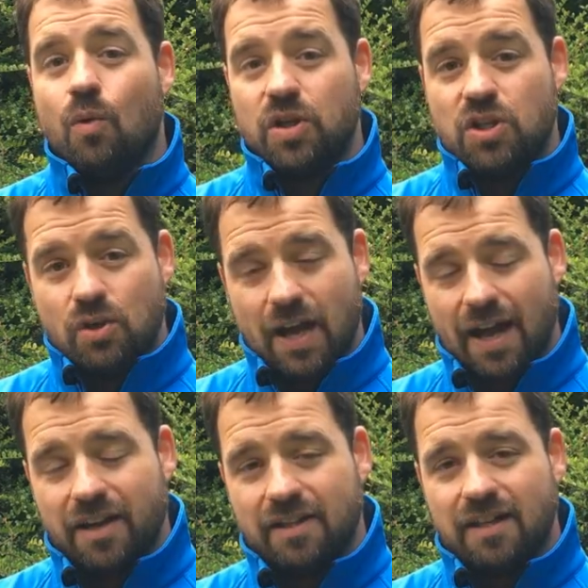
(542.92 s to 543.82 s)
which you
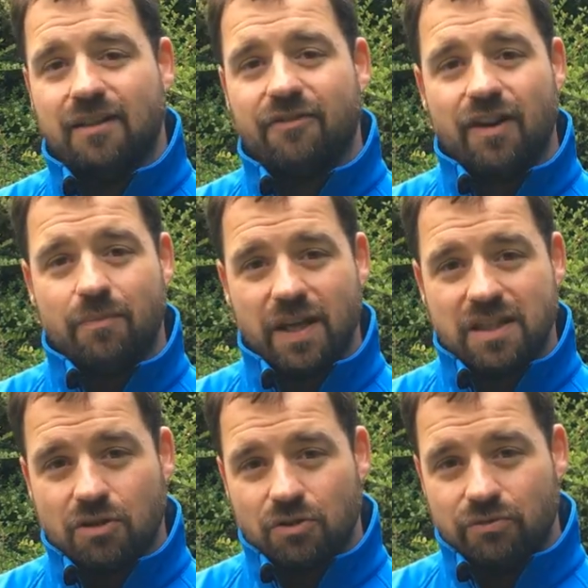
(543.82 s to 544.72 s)
can identify
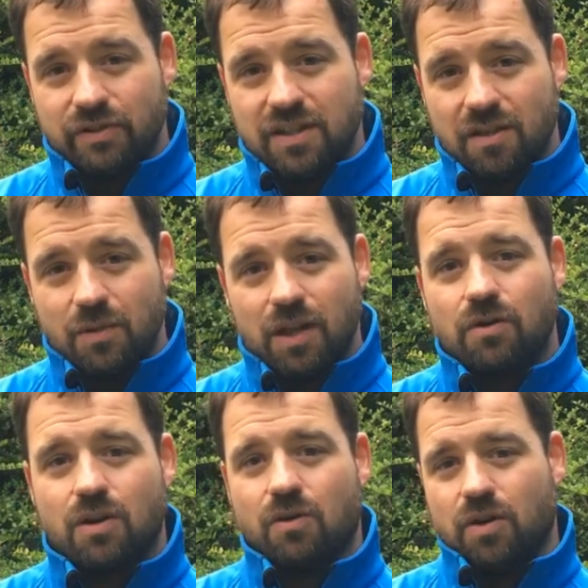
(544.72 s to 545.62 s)
based on your recent milk
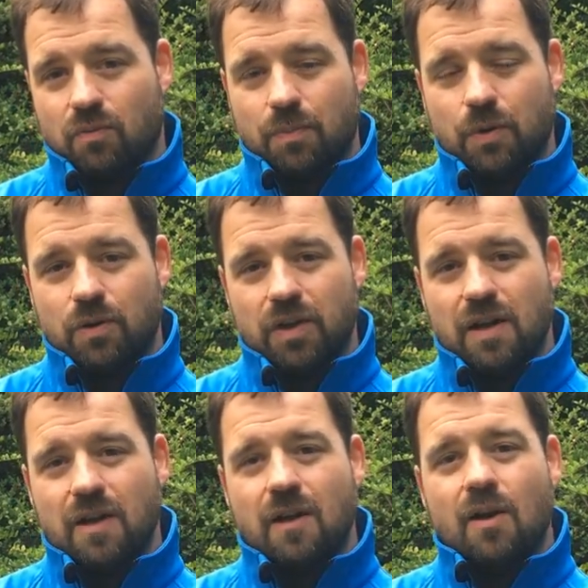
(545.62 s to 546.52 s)
recording report,
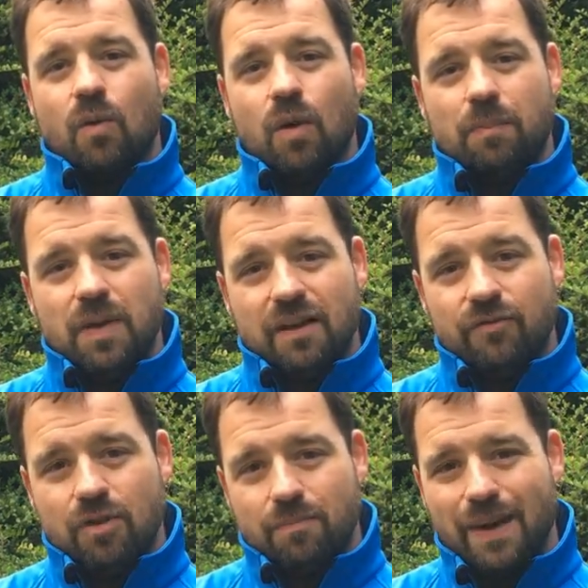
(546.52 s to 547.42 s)
will give
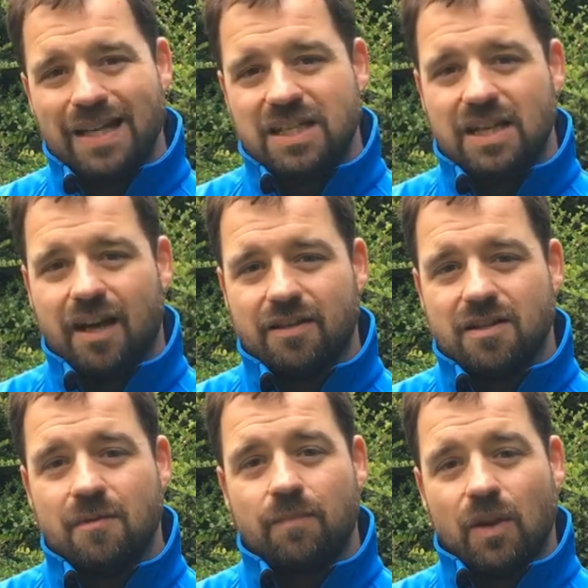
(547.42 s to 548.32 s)
you the best
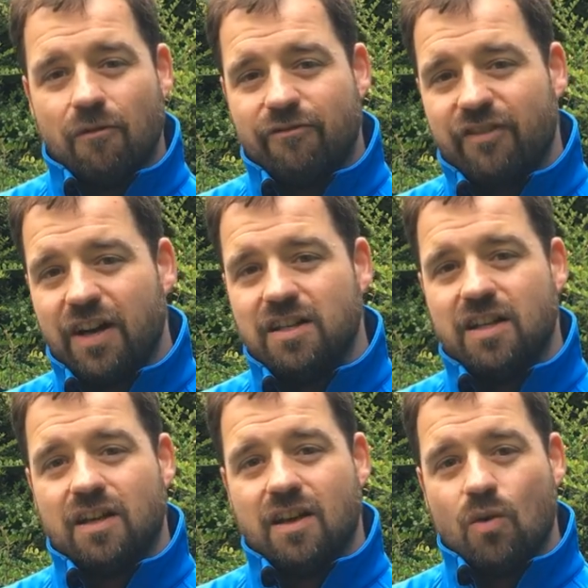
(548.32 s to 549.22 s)
chance of
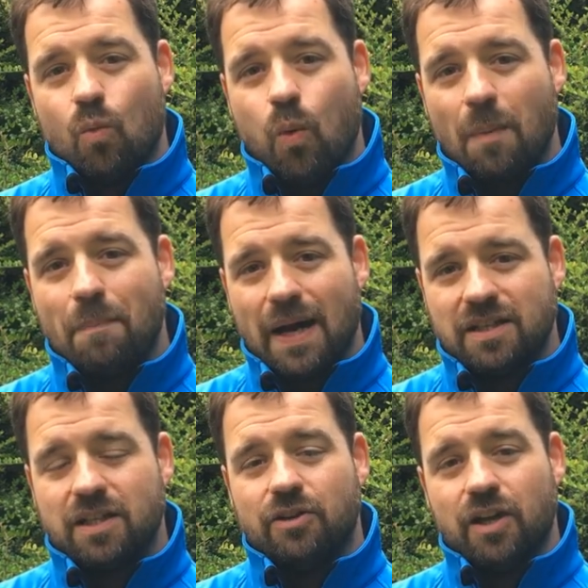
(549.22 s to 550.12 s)
finding what
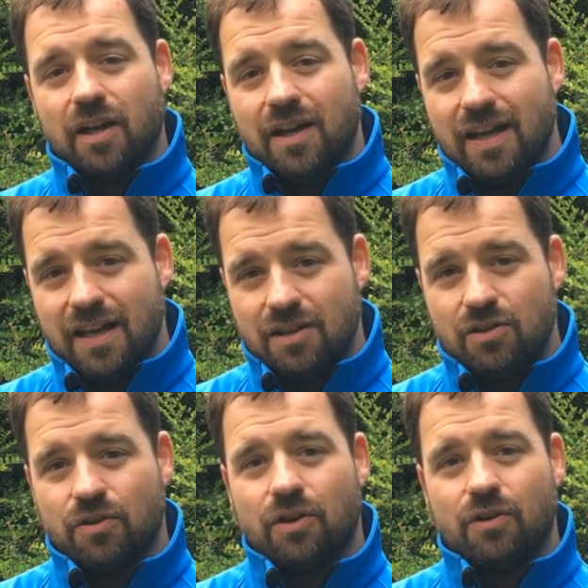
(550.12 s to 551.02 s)
bacteria in
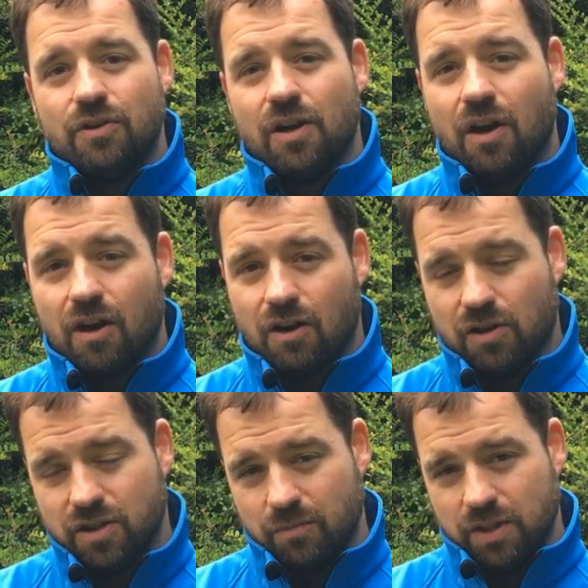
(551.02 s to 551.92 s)
your herd are
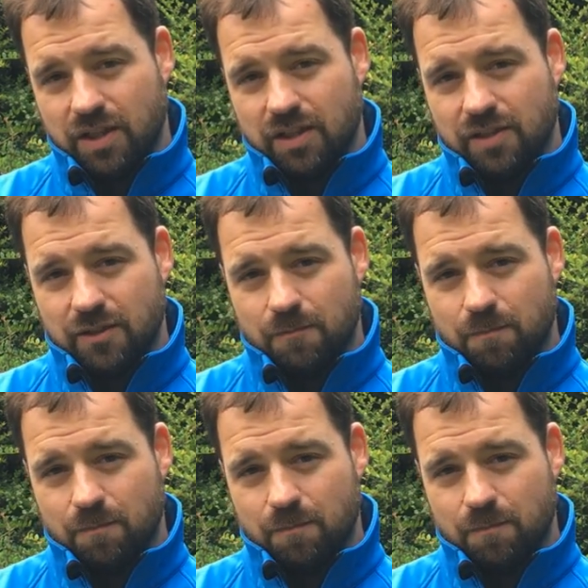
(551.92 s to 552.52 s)
causing mastitis.